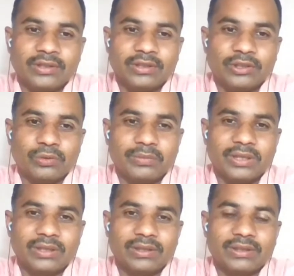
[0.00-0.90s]
You
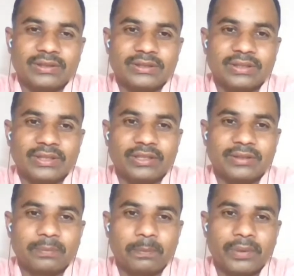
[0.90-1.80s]
may
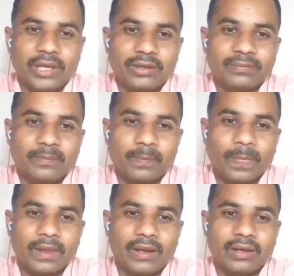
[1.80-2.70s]
say pen
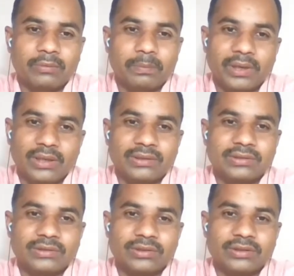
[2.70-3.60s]
and pens.